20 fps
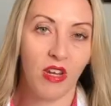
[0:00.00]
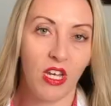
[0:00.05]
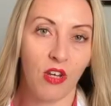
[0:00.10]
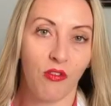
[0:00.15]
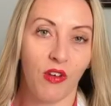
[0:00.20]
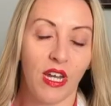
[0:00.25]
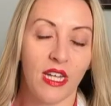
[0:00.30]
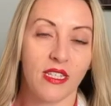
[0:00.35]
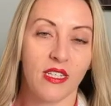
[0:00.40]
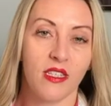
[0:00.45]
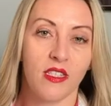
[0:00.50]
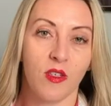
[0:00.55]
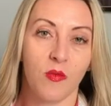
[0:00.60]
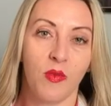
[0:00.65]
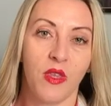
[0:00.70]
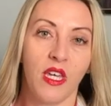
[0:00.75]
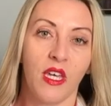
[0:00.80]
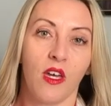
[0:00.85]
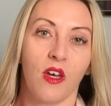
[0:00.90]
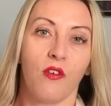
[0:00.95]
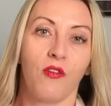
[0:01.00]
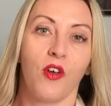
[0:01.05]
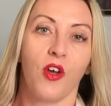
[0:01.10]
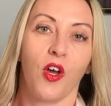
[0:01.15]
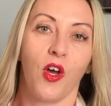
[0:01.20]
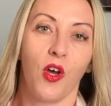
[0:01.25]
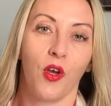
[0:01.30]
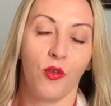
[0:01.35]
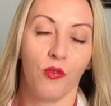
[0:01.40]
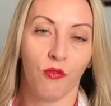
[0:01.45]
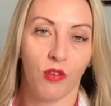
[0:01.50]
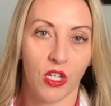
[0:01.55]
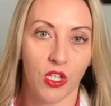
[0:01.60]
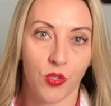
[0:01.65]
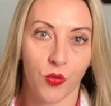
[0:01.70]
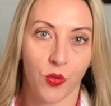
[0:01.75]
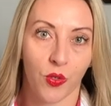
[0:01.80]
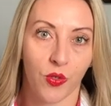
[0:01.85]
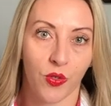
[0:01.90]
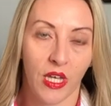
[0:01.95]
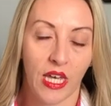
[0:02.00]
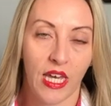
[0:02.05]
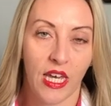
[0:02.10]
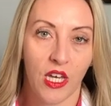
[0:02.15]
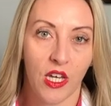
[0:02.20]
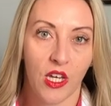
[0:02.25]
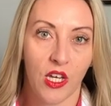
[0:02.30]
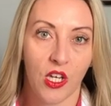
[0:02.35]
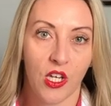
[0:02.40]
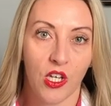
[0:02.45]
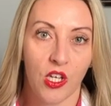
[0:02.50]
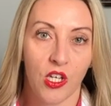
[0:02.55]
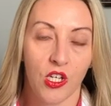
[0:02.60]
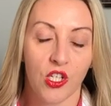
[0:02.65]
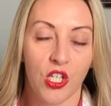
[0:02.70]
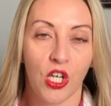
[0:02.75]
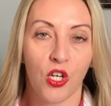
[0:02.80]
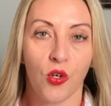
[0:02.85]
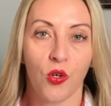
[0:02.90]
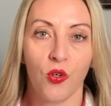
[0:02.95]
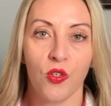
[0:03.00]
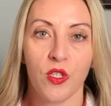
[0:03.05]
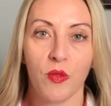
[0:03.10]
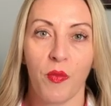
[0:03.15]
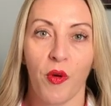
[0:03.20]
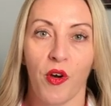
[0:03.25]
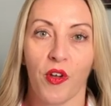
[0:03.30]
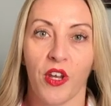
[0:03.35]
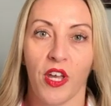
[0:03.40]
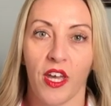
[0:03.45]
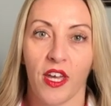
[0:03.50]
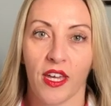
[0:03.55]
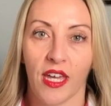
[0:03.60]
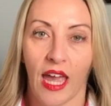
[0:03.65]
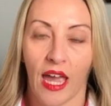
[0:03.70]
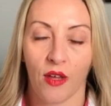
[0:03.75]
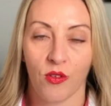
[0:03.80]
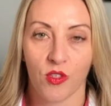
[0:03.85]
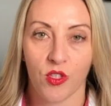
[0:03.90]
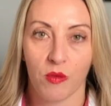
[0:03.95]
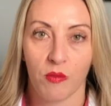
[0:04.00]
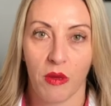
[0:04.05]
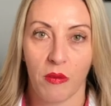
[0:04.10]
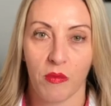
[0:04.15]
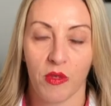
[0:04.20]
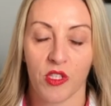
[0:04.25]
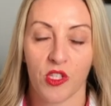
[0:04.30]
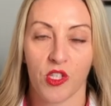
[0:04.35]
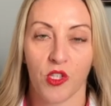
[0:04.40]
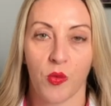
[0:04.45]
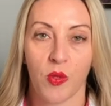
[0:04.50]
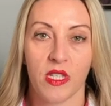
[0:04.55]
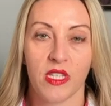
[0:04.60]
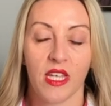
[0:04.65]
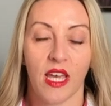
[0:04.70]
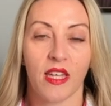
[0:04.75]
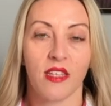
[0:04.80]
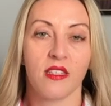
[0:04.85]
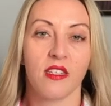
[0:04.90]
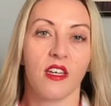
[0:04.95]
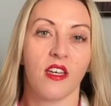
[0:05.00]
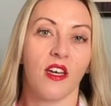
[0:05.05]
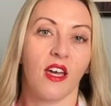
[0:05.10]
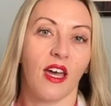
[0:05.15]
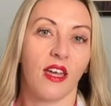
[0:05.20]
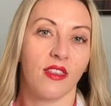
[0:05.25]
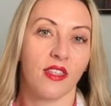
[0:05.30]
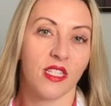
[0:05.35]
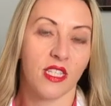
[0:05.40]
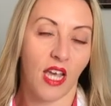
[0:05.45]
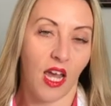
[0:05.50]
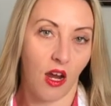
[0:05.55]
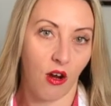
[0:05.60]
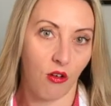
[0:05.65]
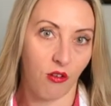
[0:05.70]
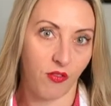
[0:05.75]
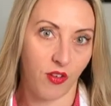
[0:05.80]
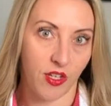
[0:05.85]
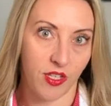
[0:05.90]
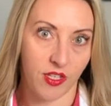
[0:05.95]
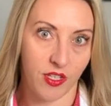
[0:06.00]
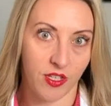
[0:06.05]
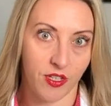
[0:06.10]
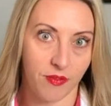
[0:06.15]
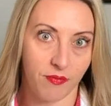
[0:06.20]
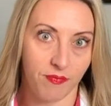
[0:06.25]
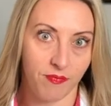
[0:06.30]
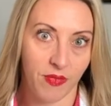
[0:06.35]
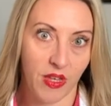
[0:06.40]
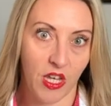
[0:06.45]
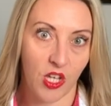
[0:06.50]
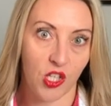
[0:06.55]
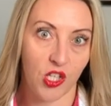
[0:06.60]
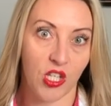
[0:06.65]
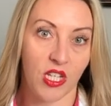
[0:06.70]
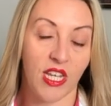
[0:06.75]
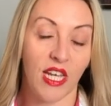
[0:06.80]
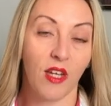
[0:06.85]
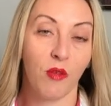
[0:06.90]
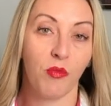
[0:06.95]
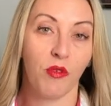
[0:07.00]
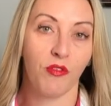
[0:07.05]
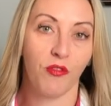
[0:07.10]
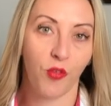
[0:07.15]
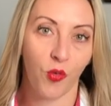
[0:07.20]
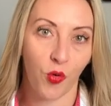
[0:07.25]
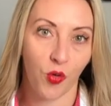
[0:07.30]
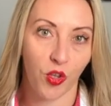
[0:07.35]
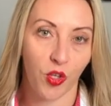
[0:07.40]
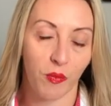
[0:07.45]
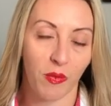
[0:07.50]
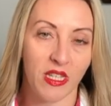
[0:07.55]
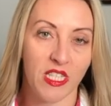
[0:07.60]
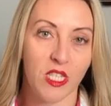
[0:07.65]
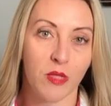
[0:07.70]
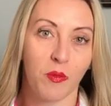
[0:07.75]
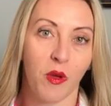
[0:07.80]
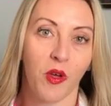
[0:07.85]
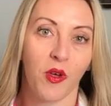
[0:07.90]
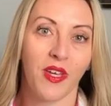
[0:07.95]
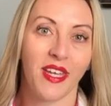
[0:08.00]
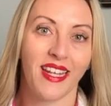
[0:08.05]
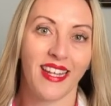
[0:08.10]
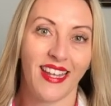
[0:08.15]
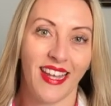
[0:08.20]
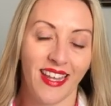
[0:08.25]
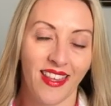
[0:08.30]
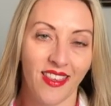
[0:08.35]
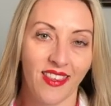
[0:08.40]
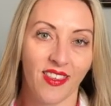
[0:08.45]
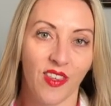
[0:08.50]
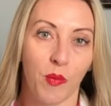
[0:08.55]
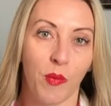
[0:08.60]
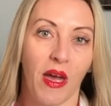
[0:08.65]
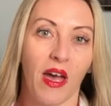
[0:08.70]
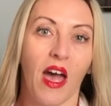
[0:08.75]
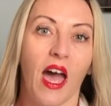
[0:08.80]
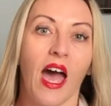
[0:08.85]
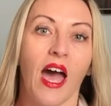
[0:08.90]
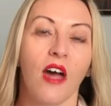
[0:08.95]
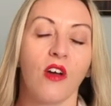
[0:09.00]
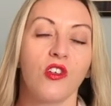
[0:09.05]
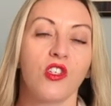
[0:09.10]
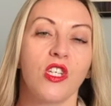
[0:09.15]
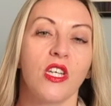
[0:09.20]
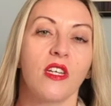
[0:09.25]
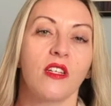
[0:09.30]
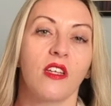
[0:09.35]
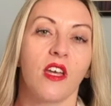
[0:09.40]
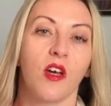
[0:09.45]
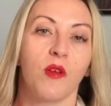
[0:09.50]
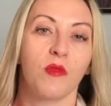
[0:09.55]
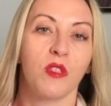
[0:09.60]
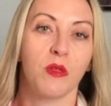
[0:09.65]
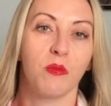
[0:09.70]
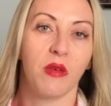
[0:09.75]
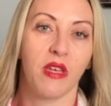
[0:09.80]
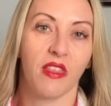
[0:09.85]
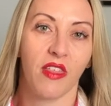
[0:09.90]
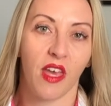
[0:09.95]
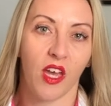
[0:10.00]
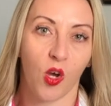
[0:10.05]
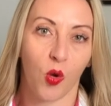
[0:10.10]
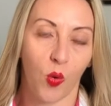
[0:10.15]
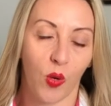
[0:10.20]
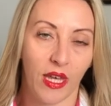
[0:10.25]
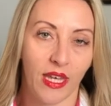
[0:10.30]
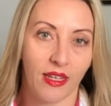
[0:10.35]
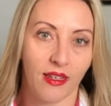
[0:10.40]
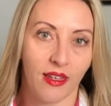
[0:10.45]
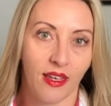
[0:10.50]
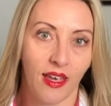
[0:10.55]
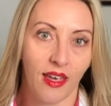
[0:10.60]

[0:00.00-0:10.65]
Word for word: created something of her own ritual. She called upon her council members to attend her at the Tower of London. She knelt before them and spoke at length about how she had come to be their queen,